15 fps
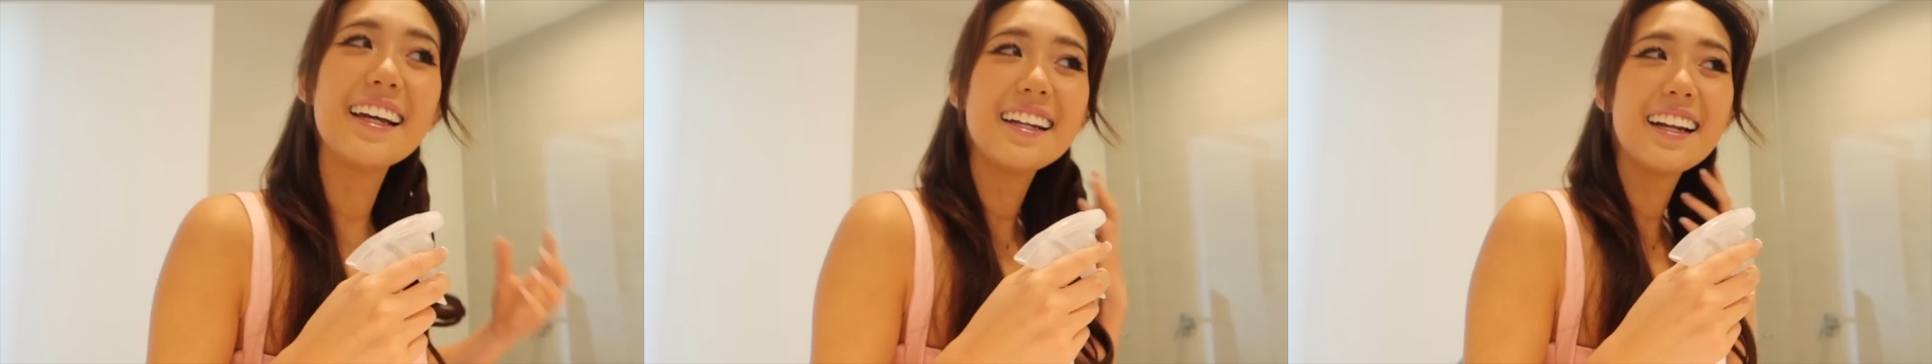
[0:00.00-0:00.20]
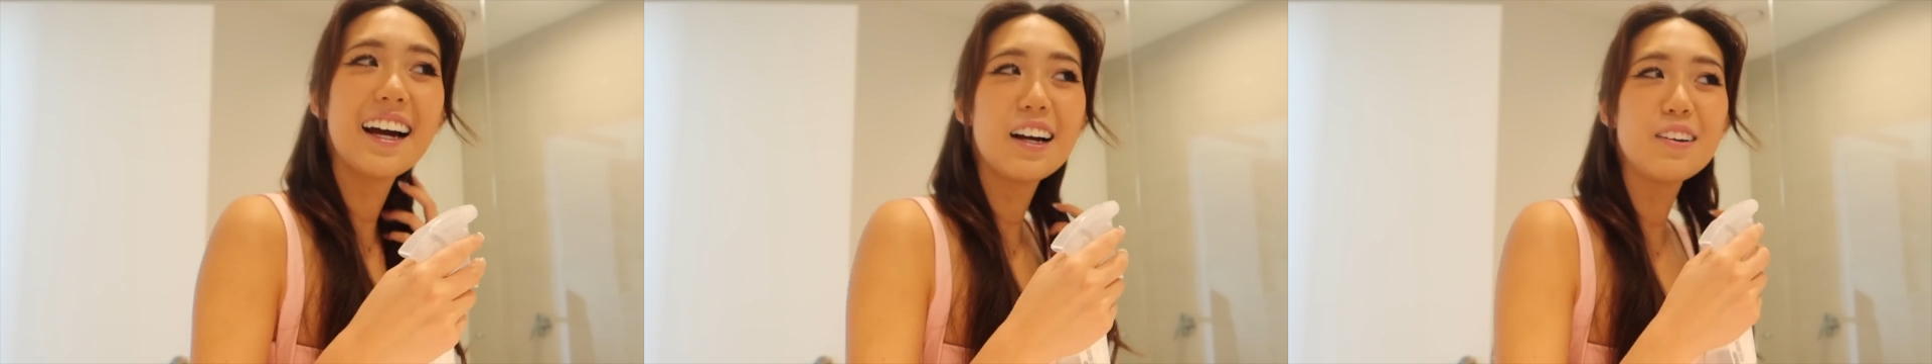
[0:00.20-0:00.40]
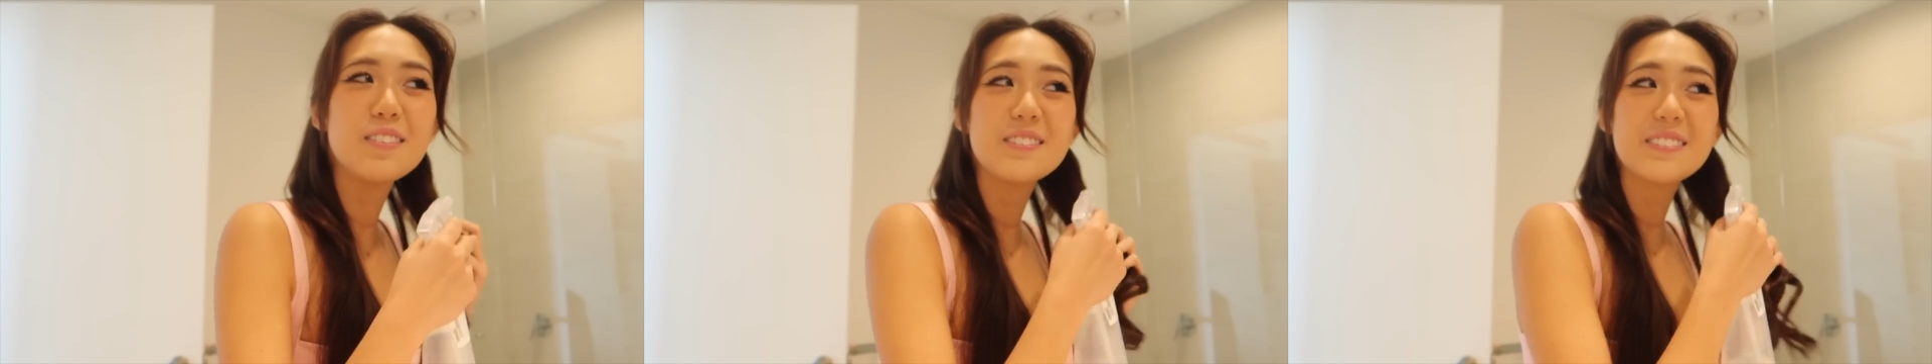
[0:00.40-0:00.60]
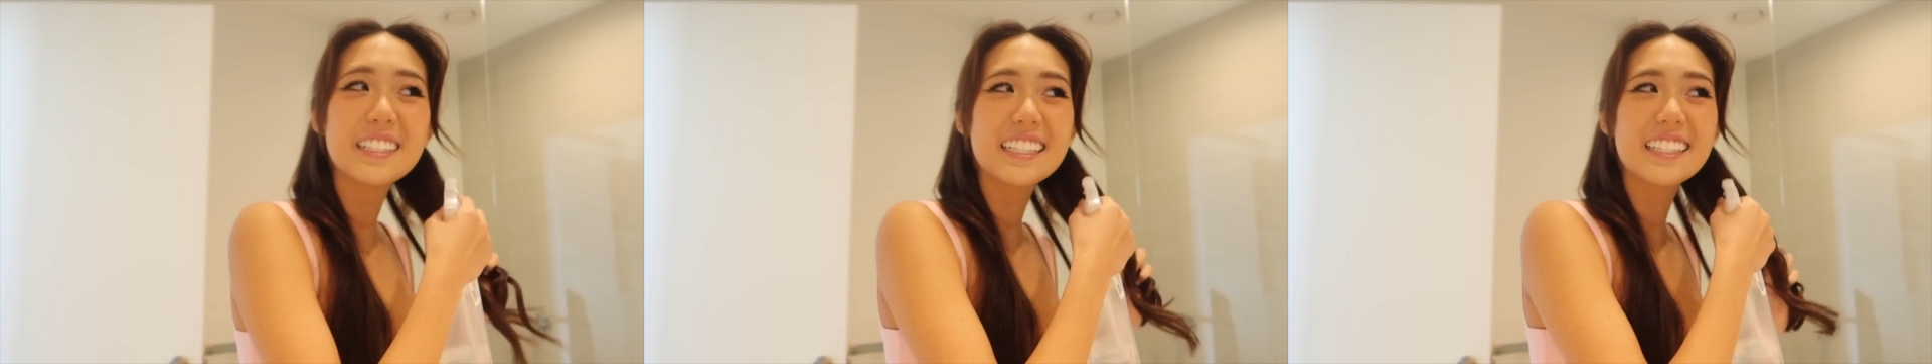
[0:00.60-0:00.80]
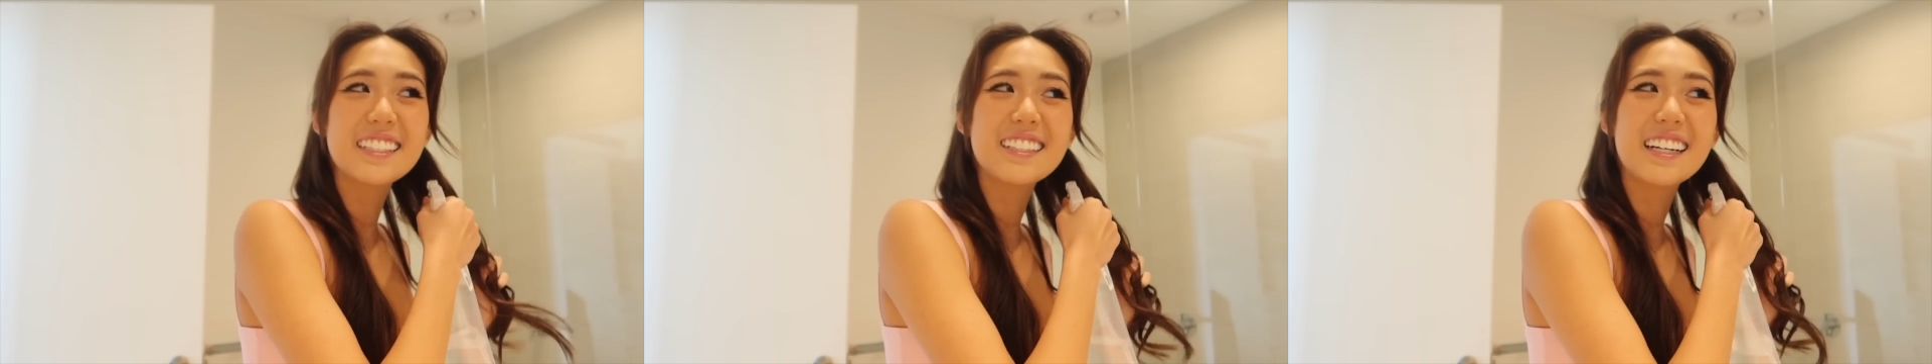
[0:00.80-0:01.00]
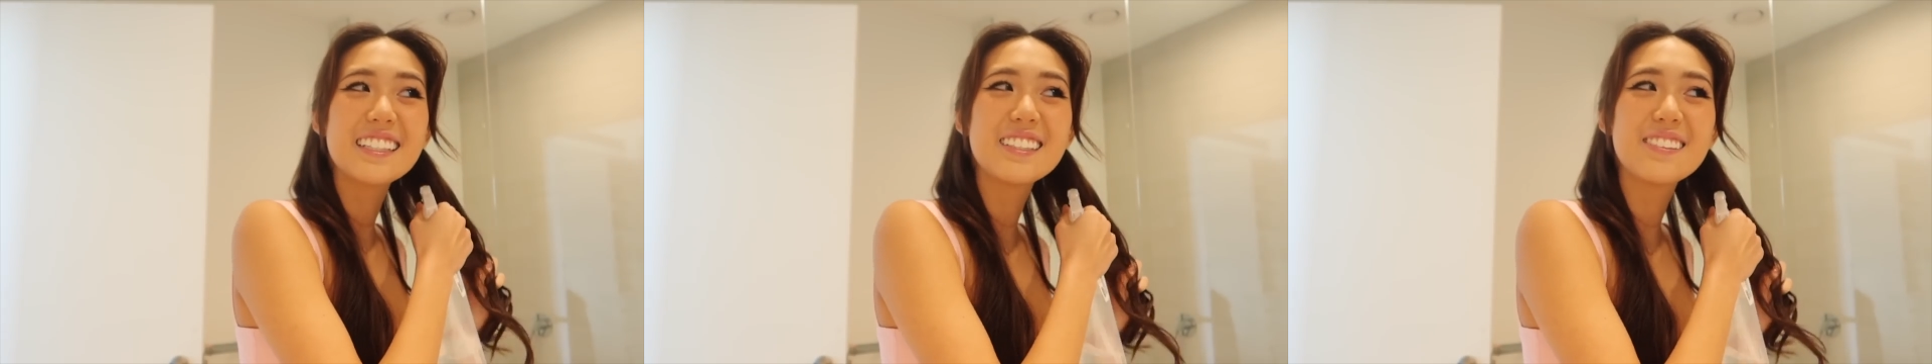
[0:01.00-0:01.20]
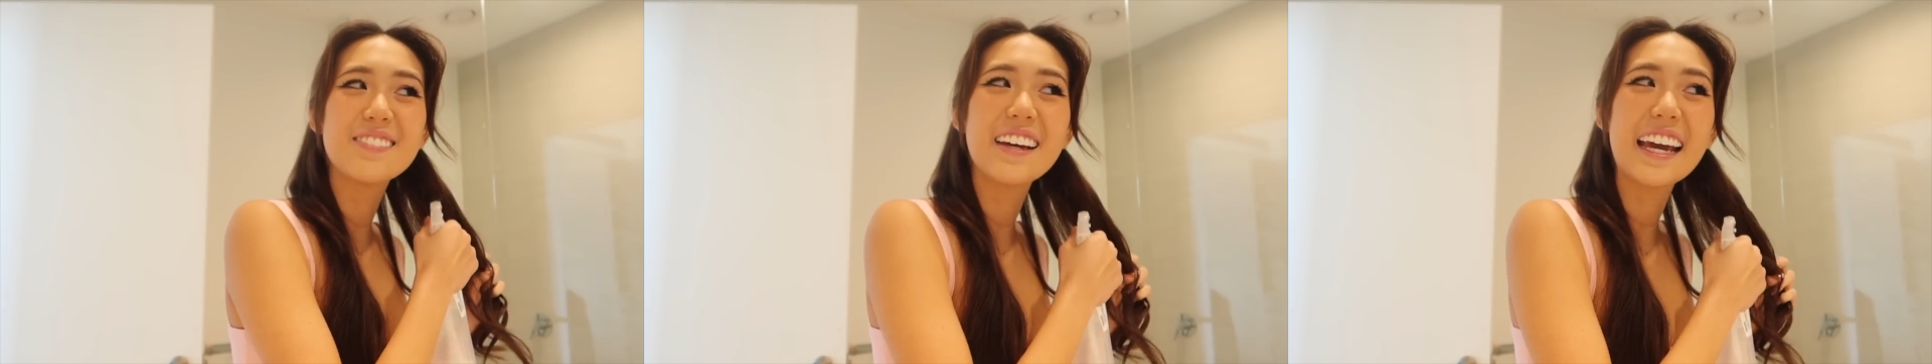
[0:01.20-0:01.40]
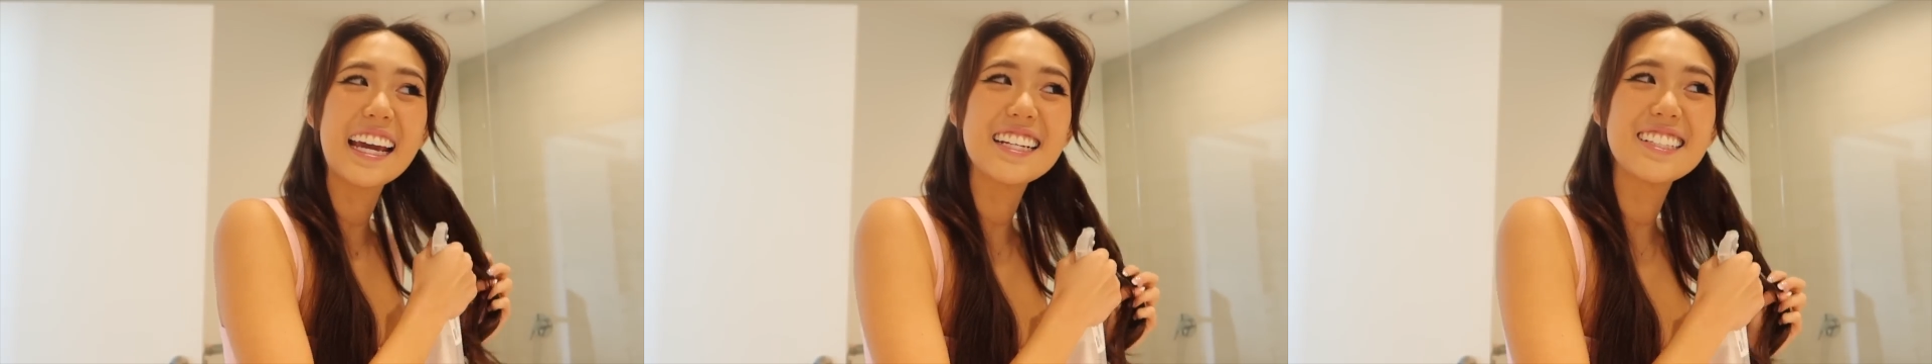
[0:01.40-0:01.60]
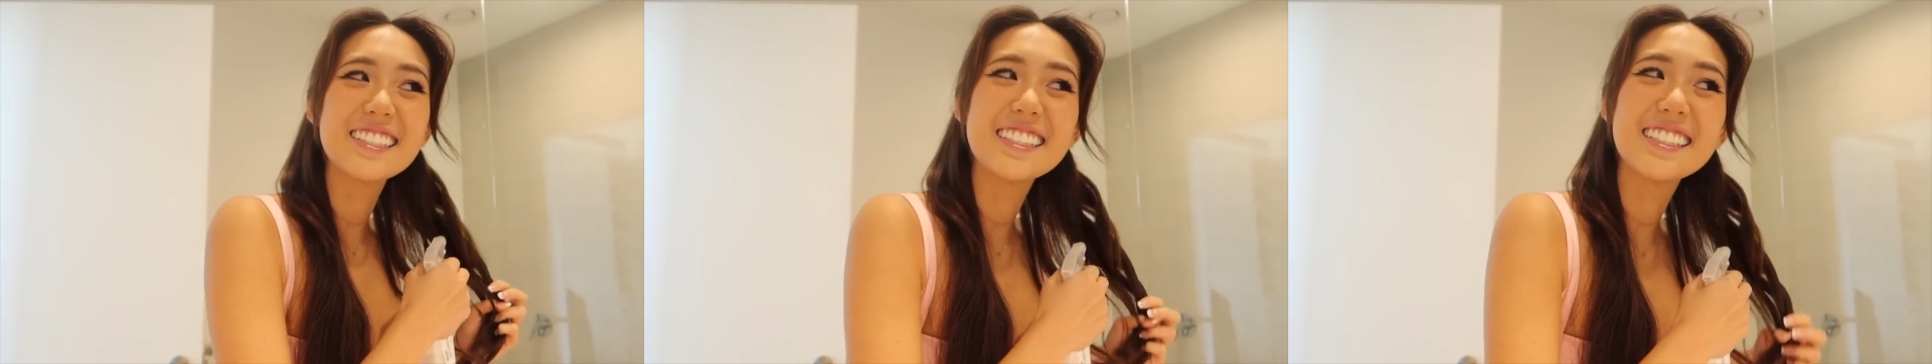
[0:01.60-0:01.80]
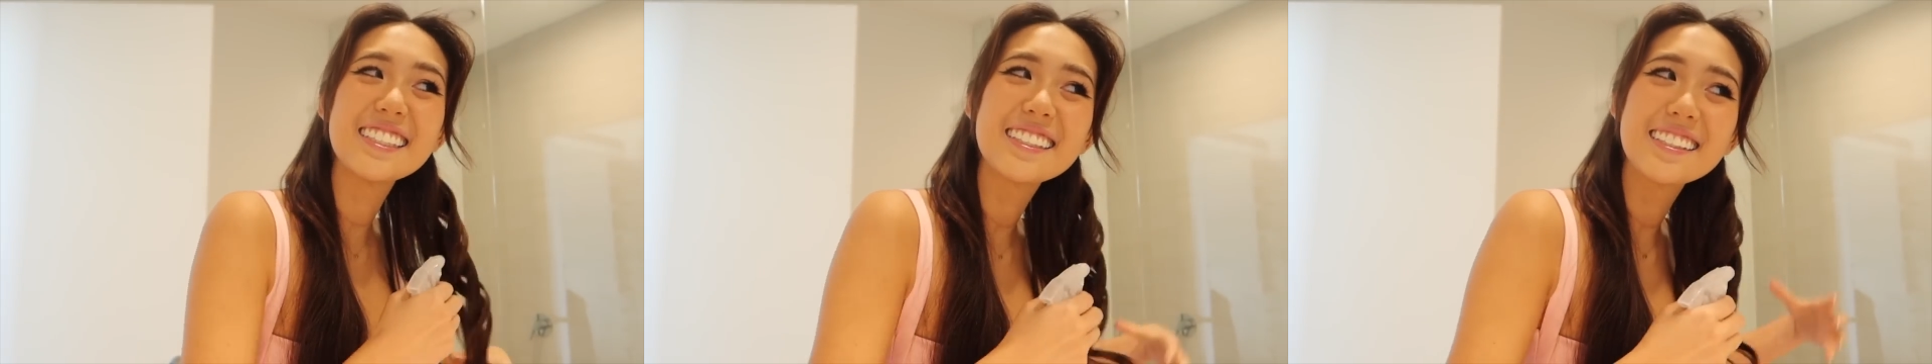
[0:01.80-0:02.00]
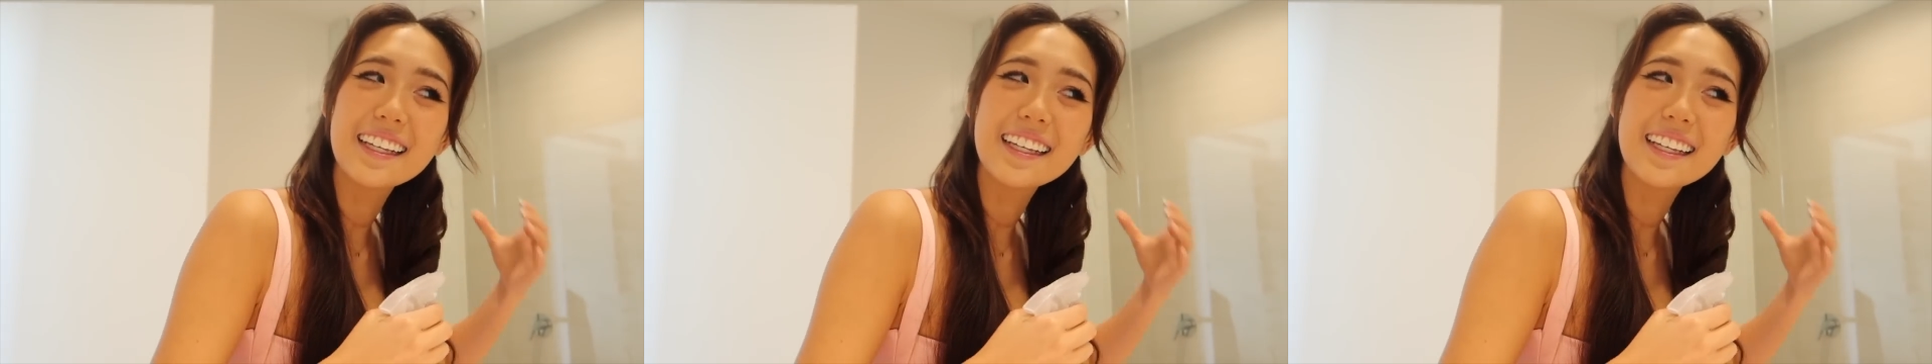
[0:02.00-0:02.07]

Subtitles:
And I've been wanting the Dyson for ages,